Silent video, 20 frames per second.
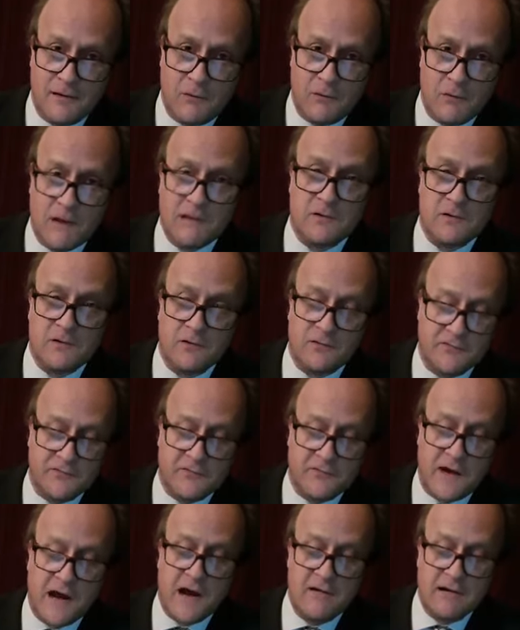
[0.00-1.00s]
He went on
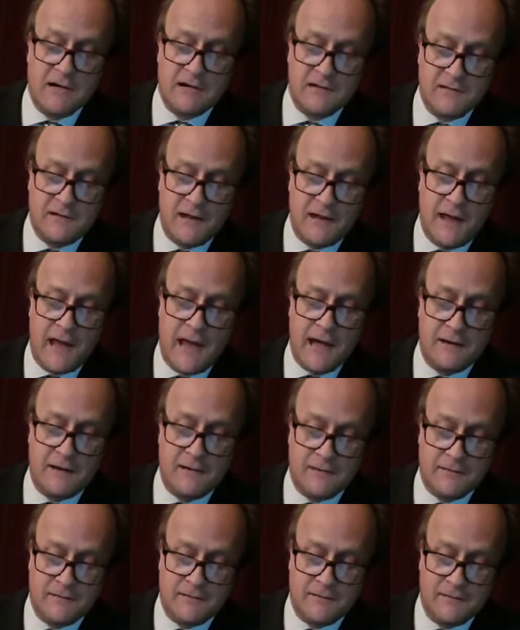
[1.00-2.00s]
firing to the
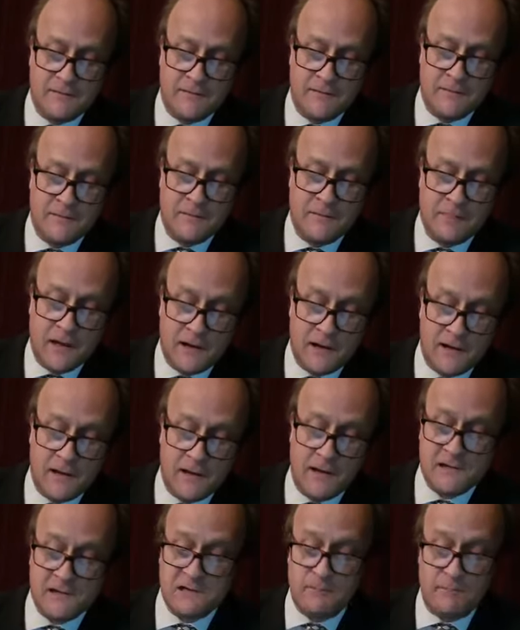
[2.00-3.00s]
end, and
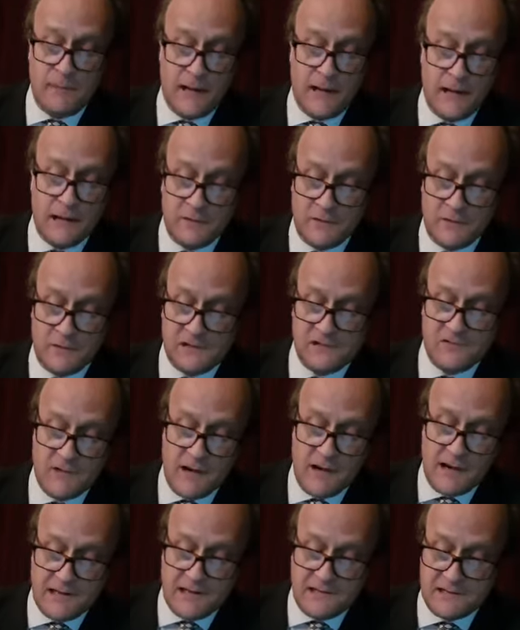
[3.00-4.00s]
at last Bill on his
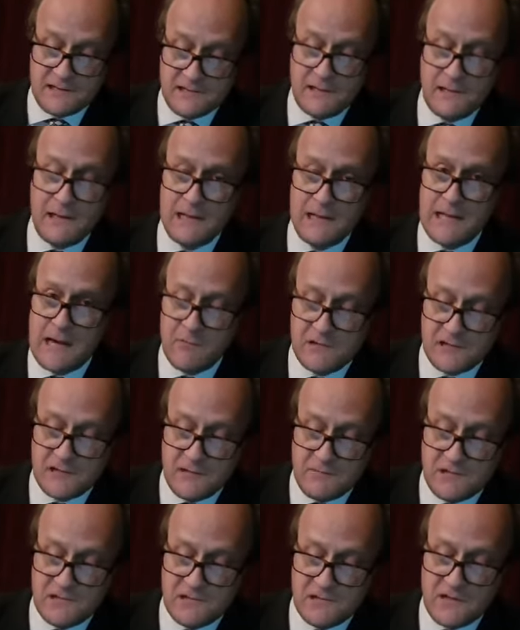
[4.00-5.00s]
right had to
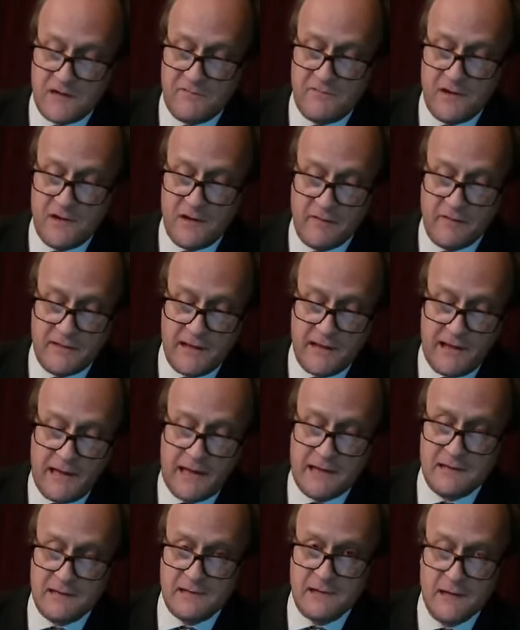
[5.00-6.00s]
clout him cheerfully over the
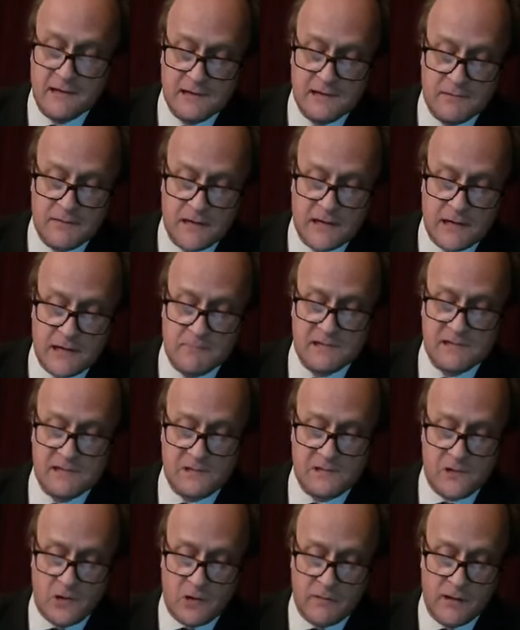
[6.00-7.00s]
head to make him
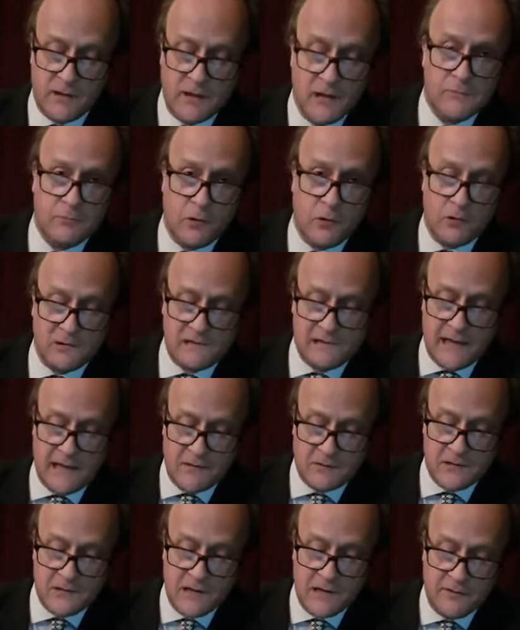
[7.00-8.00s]
stop, pointing
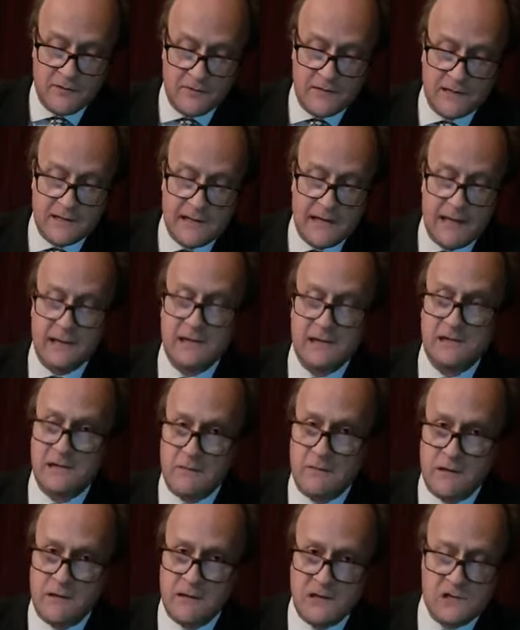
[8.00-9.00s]
out that the king's
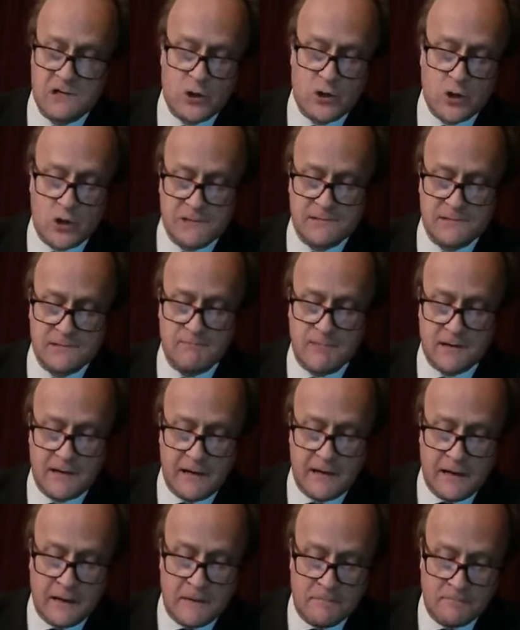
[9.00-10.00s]
ammunition cost
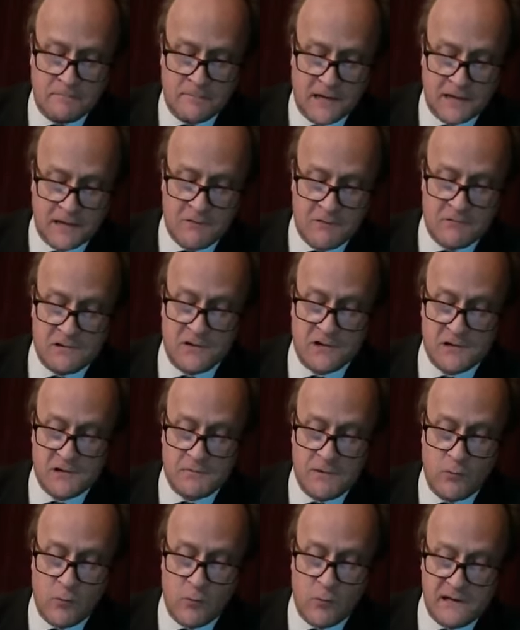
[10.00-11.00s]
money, and it was not
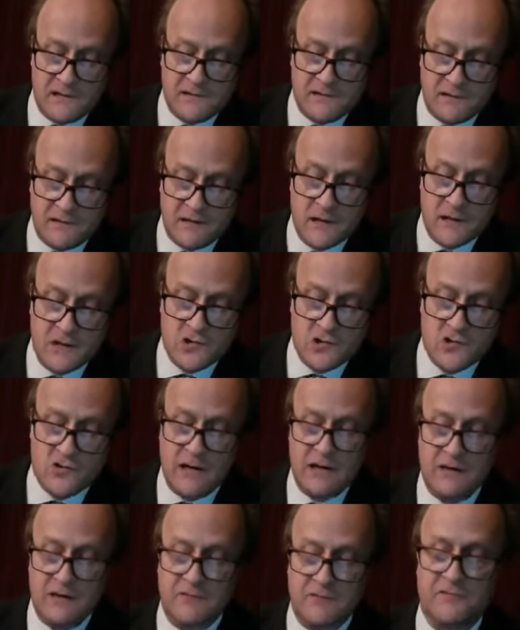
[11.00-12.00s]
to be wasted
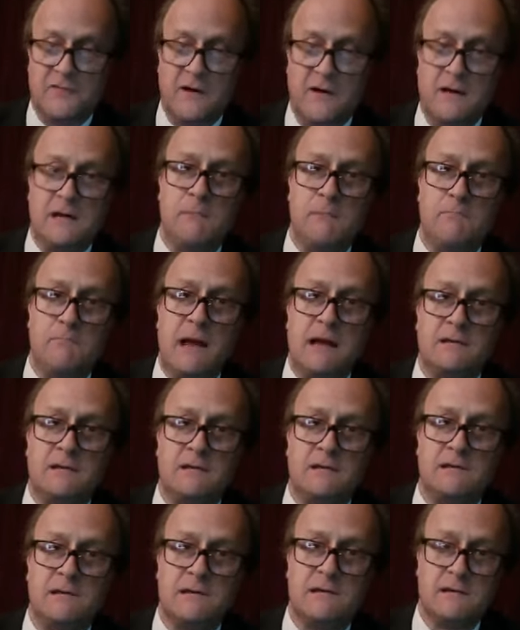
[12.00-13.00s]
drilling funny
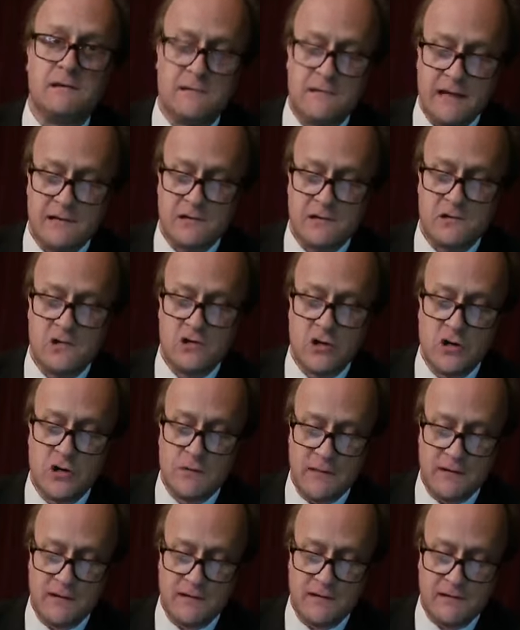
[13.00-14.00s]
patterns into dead
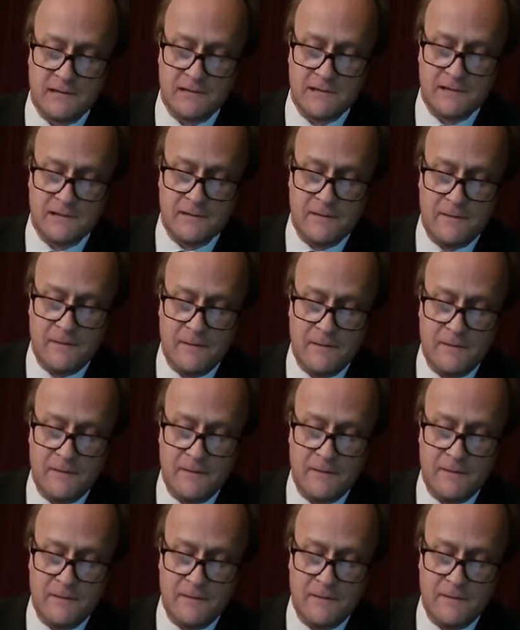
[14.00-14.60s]
Germans.